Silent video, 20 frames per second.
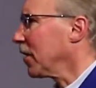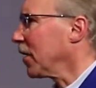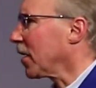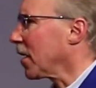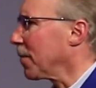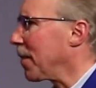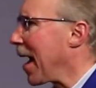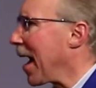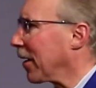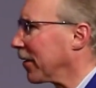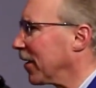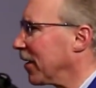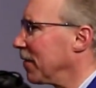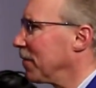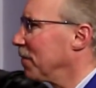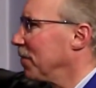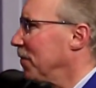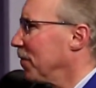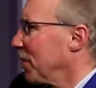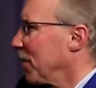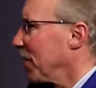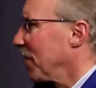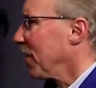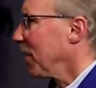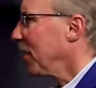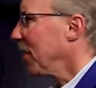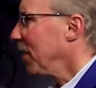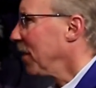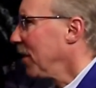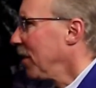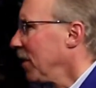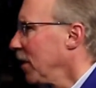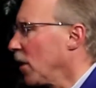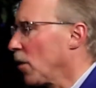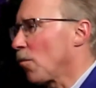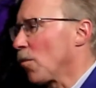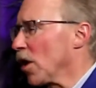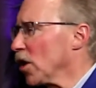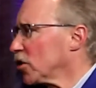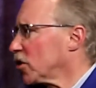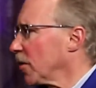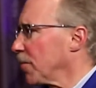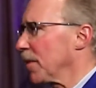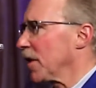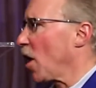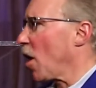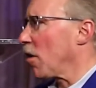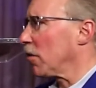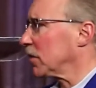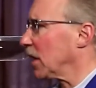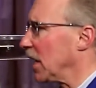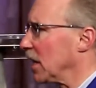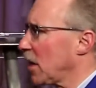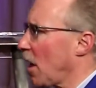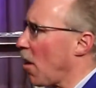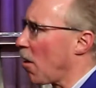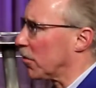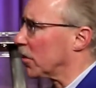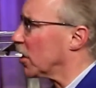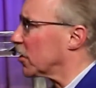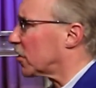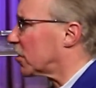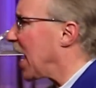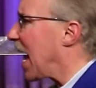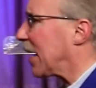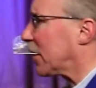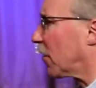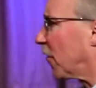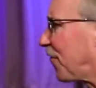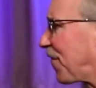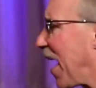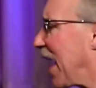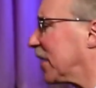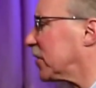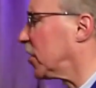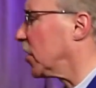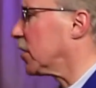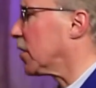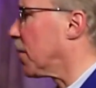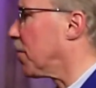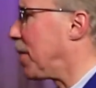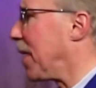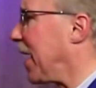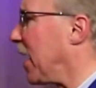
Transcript: Think about it. They're worshiping all day long. They're sacrificing to